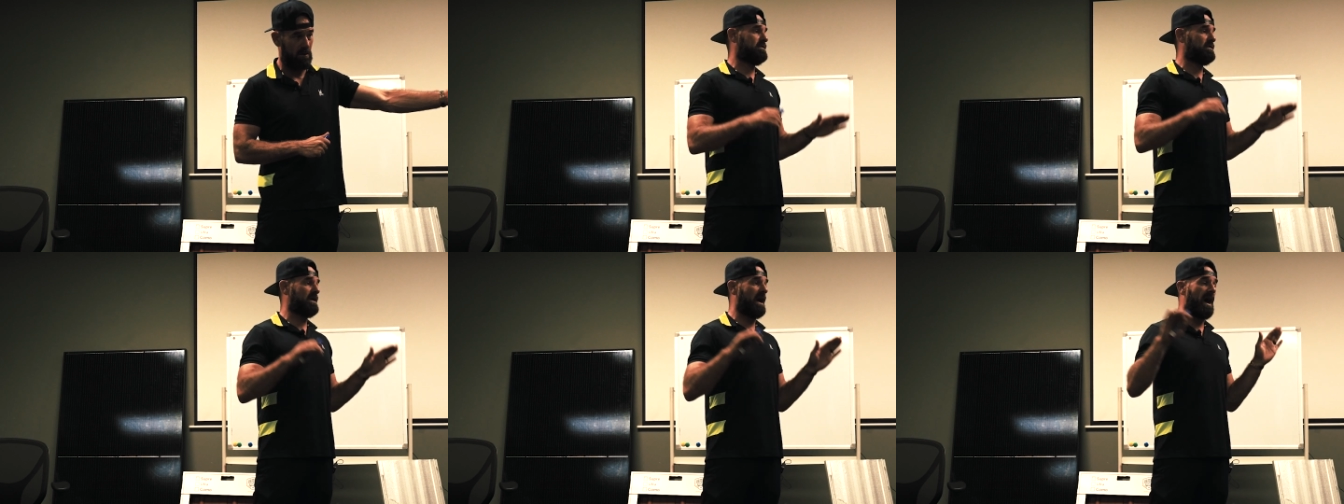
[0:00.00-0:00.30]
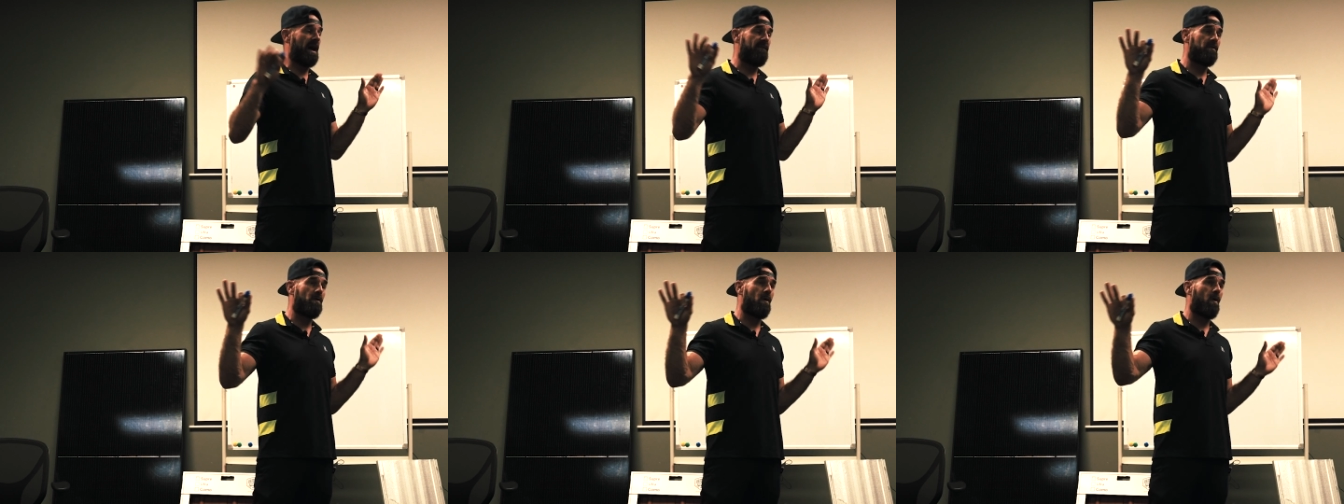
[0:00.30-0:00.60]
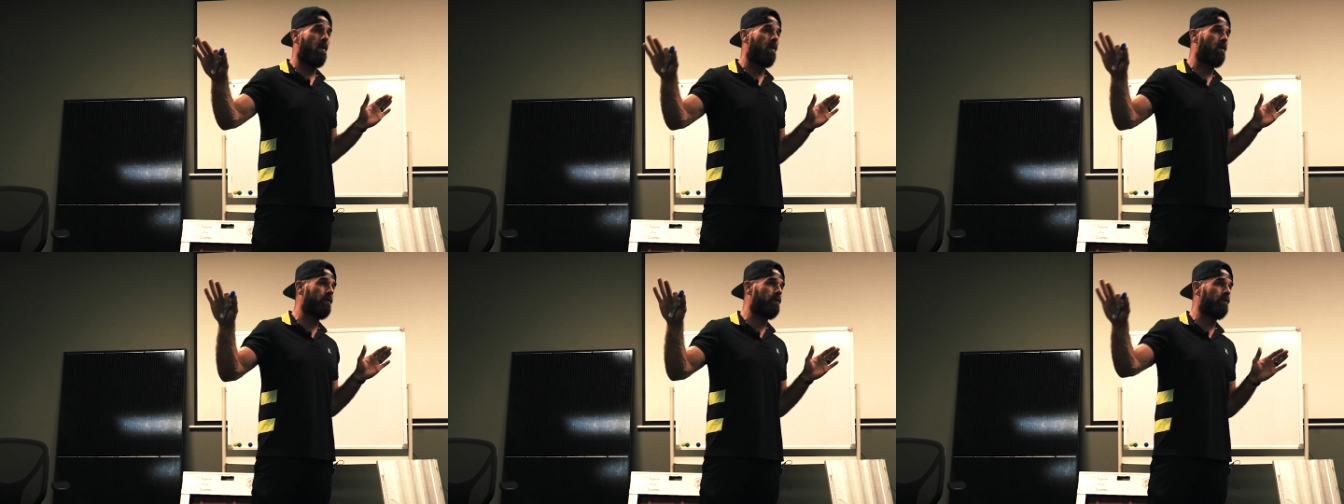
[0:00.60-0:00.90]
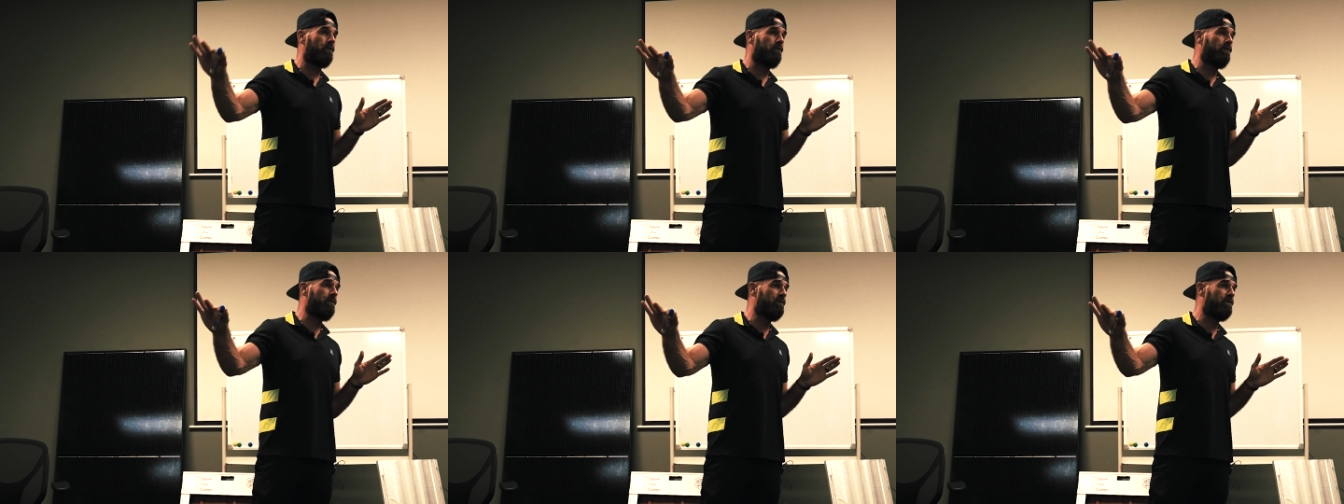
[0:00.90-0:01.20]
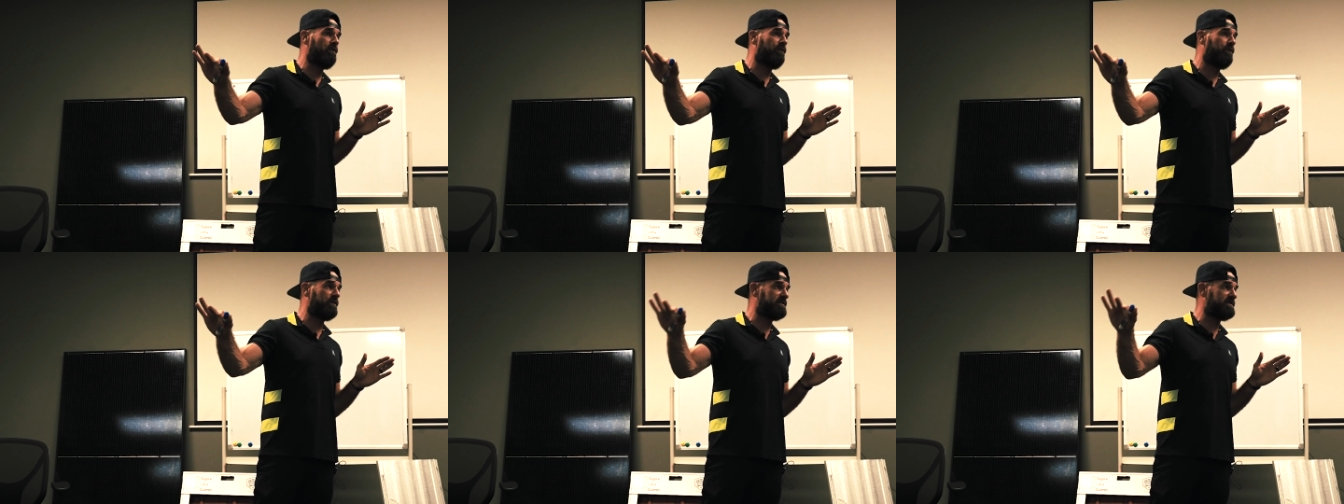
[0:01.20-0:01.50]
You have an older
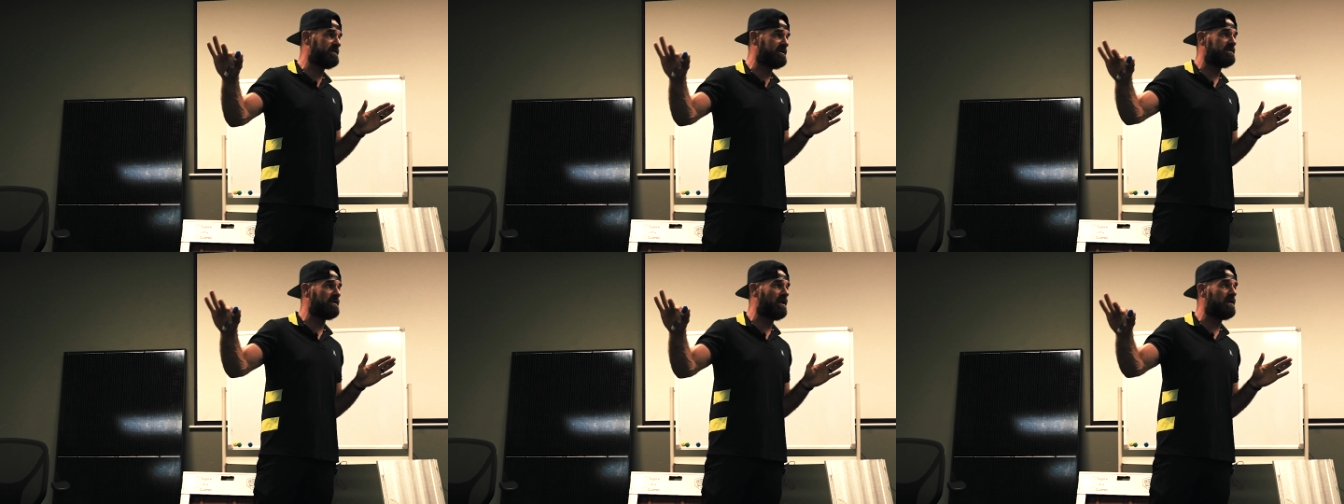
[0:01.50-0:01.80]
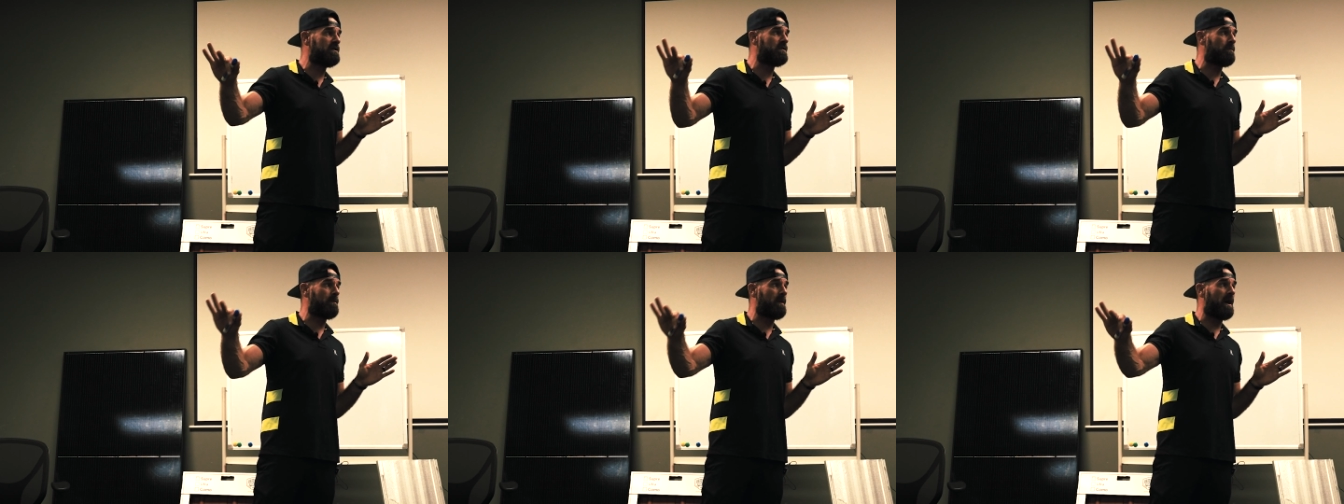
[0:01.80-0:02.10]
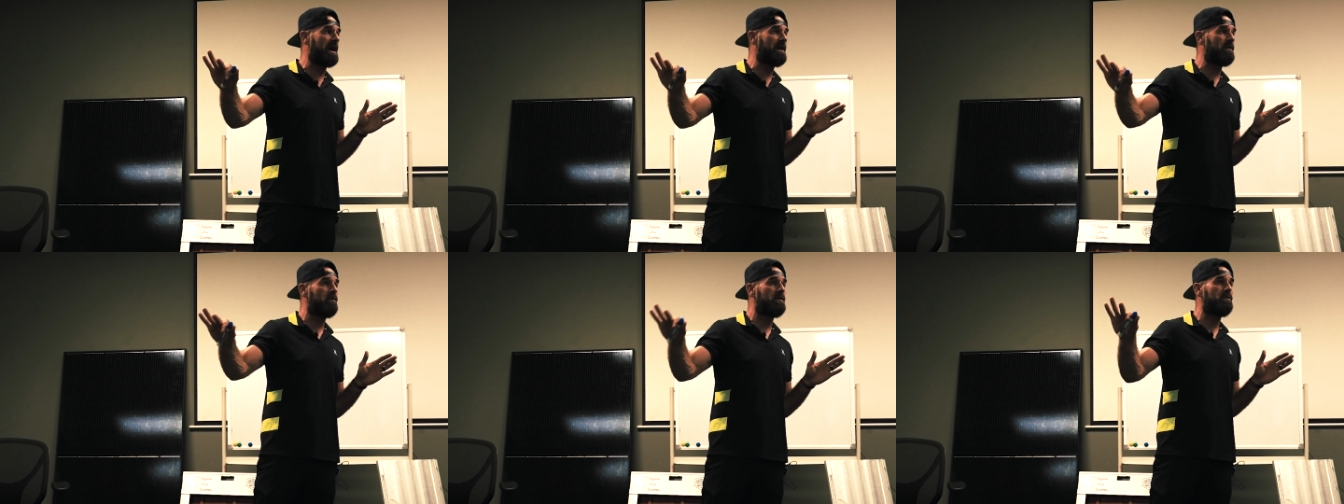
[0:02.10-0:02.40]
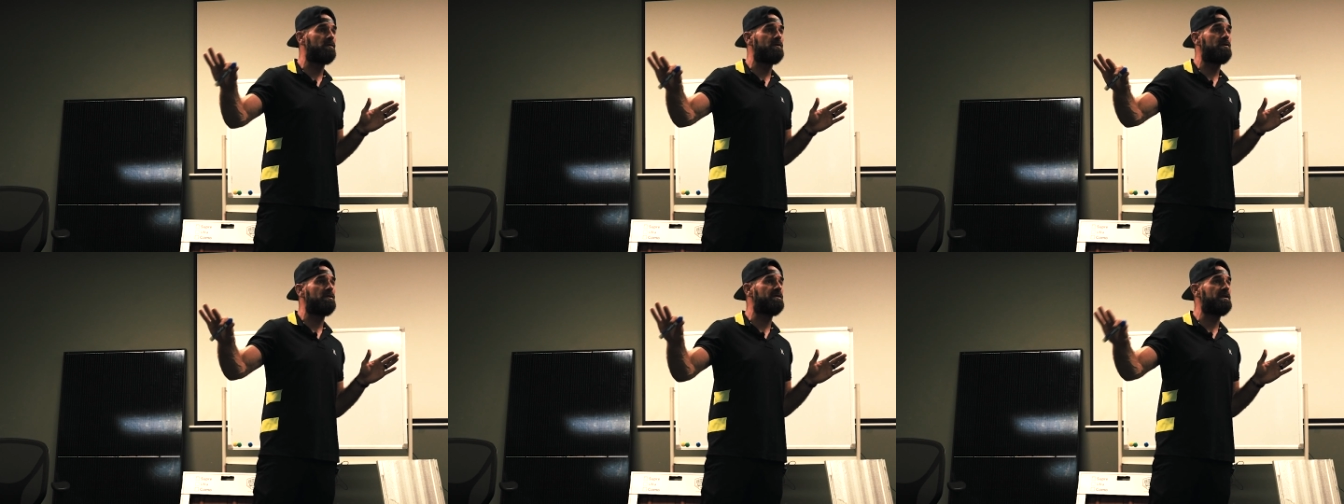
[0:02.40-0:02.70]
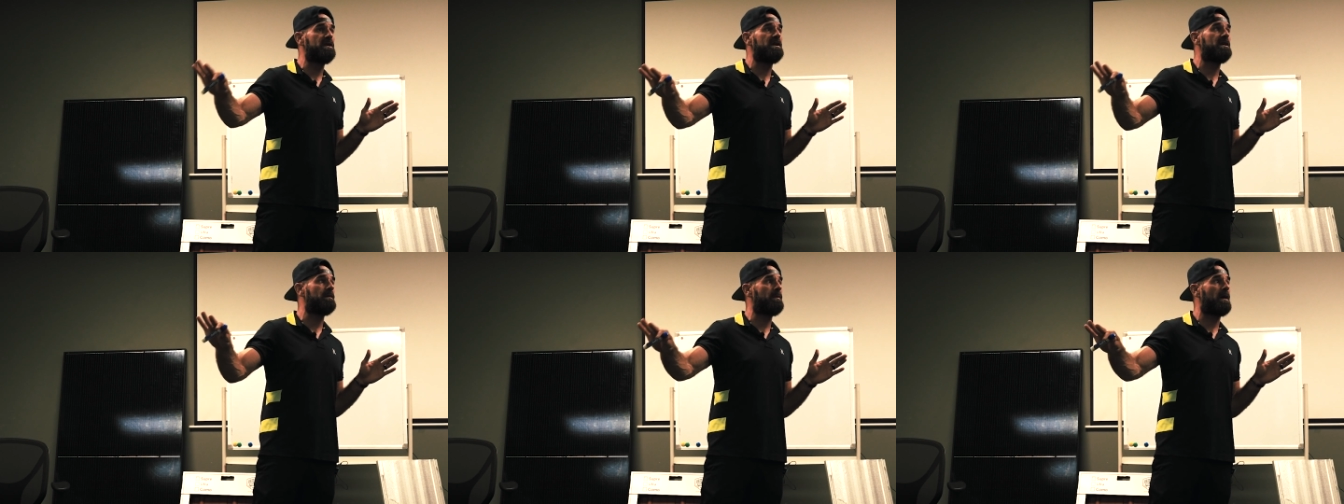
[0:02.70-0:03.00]
roof. Was this on your mind? When were you
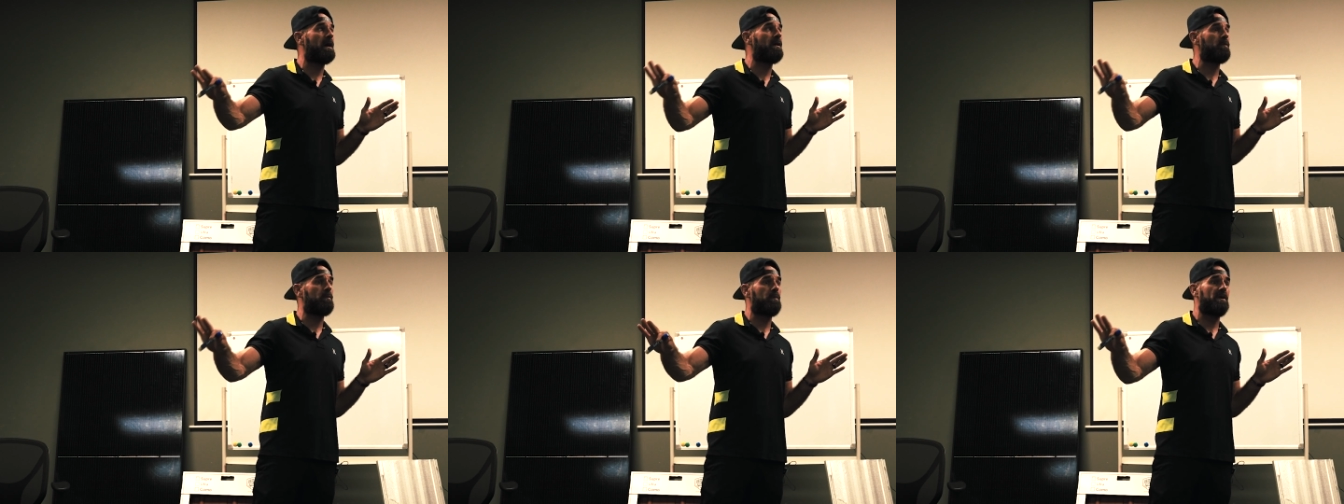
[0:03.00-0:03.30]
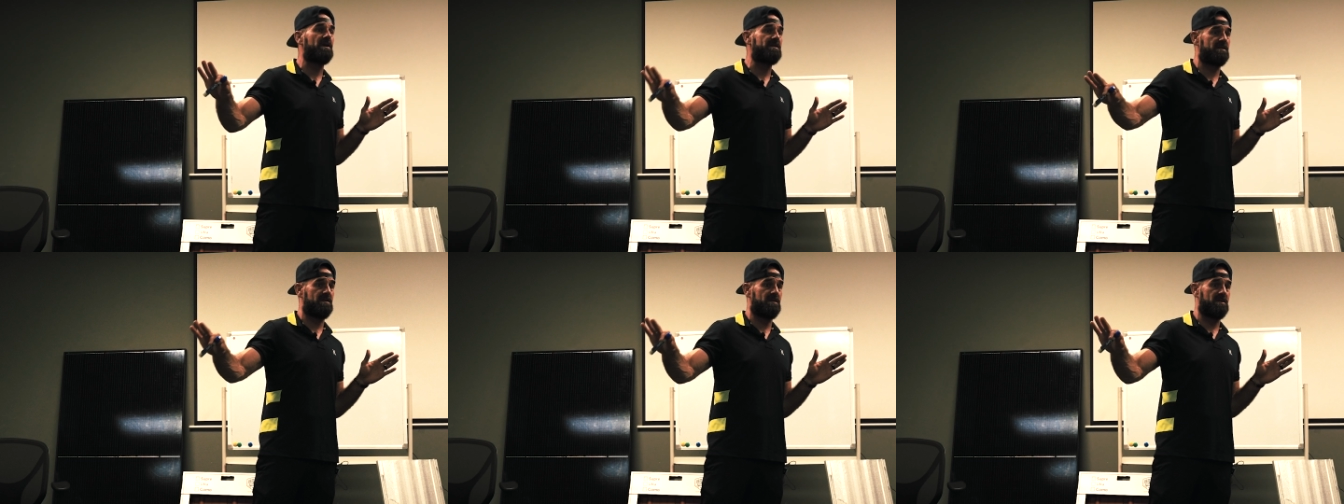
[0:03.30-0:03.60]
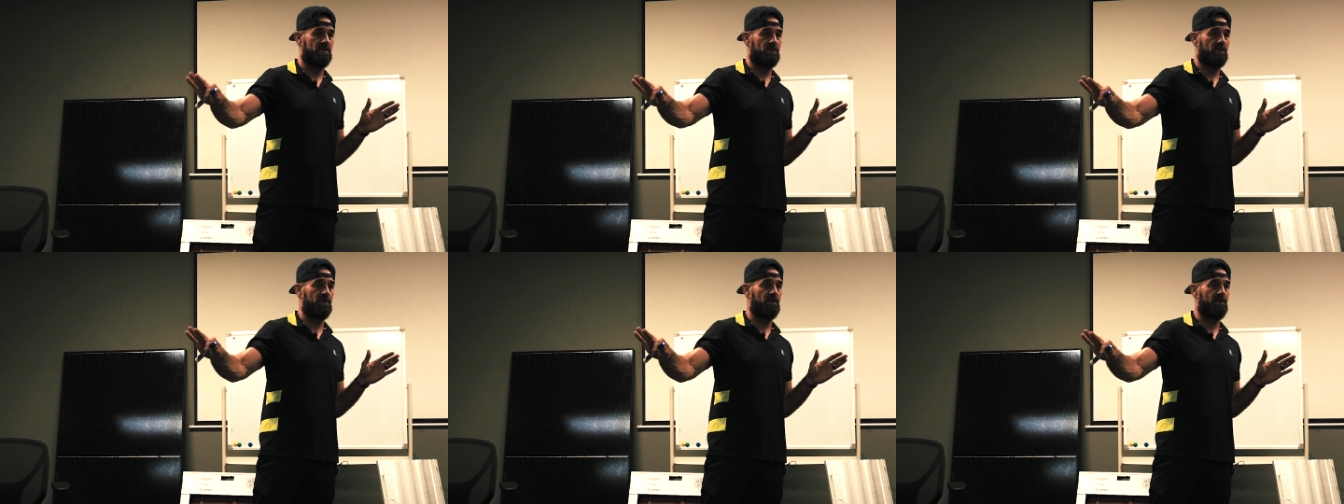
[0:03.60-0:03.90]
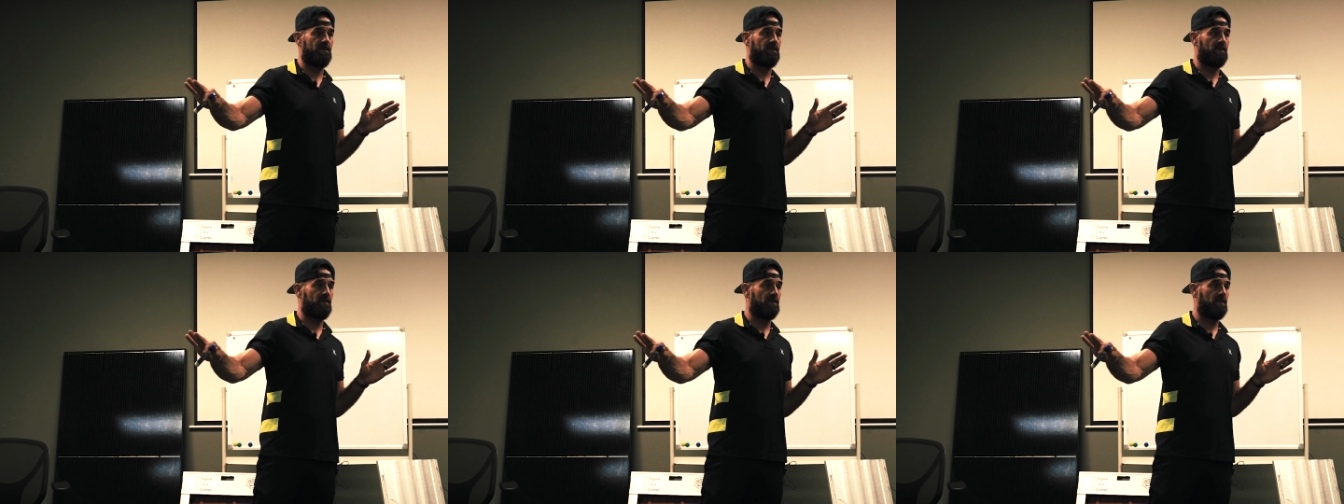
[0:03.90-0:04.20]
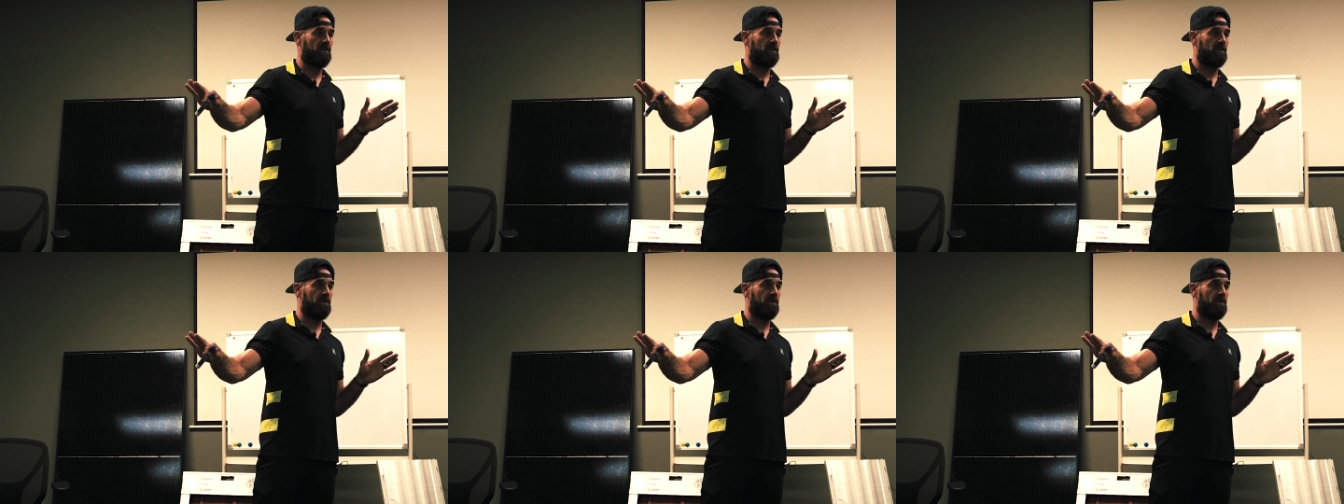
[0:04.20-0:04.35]
thinking about replacing this roof?